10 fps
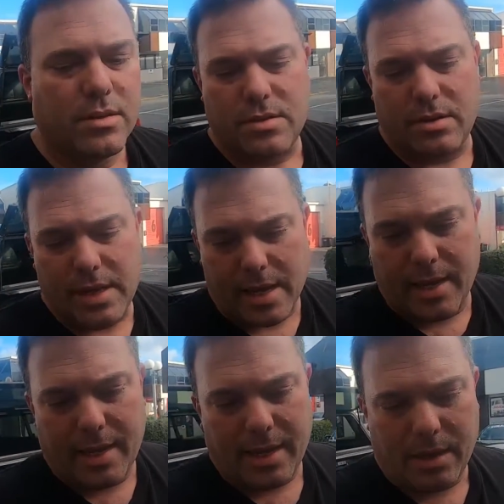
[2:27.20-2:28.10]
So
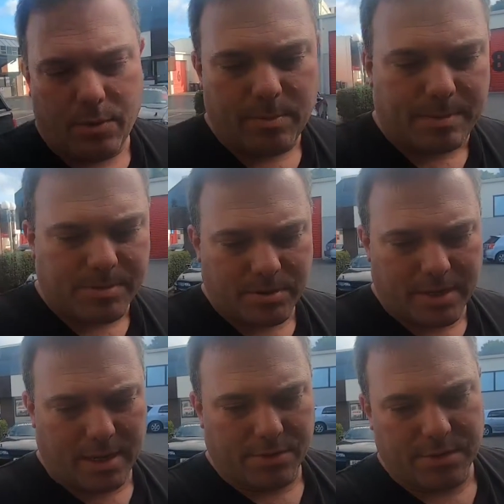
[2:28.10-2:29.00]
yeah, what I'm up to
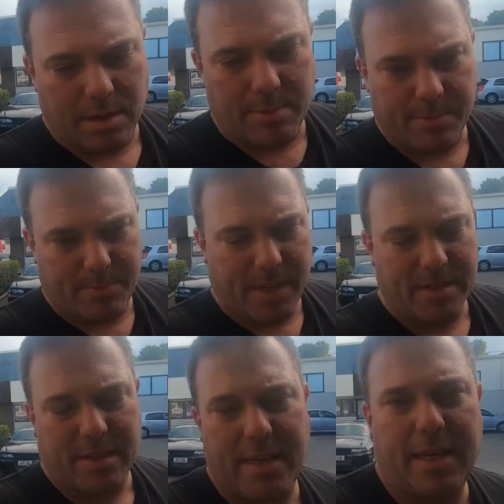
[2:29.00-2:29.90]
now. So I'm
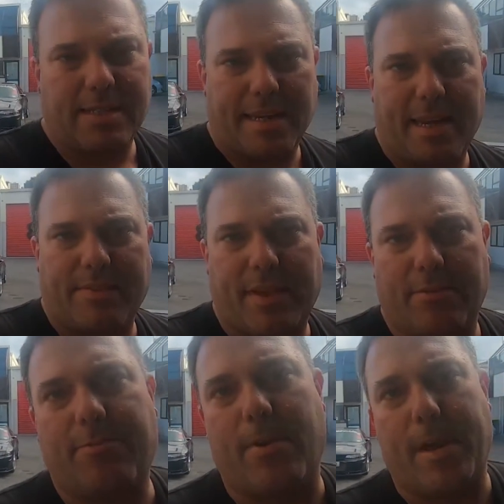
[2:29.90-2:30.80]
about to cut out
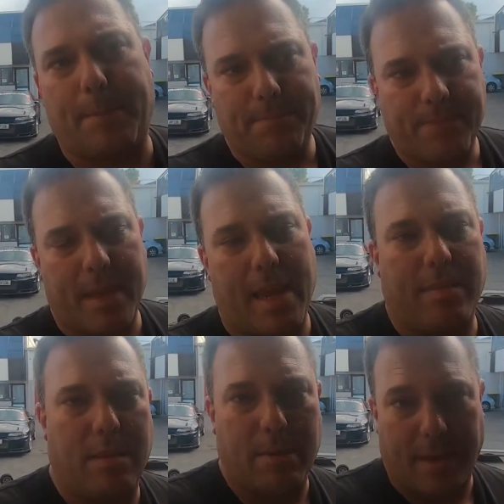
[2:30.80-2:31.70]
that frame
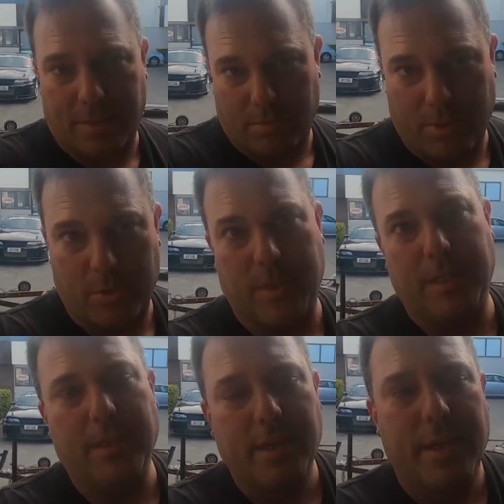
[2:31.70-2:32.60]
and then make the real
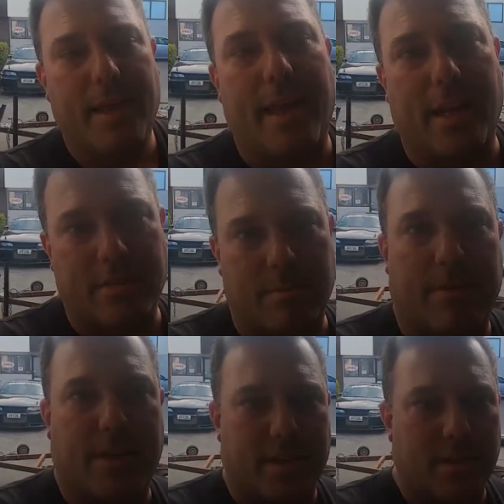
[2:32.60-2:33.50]
one out of some
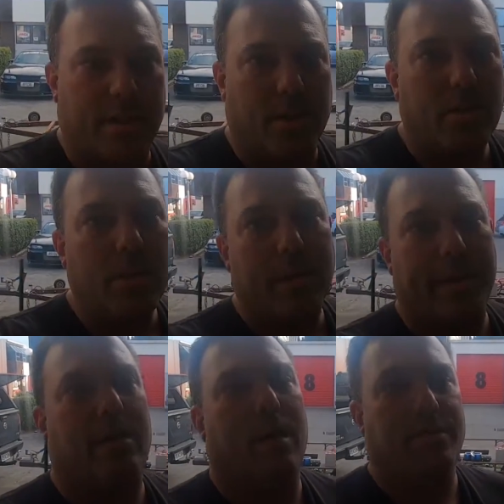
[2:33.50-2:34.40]
thicker steel.
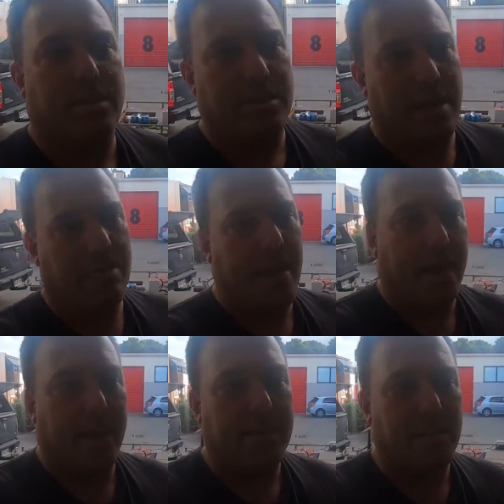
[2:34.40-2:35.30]
Now I've just done that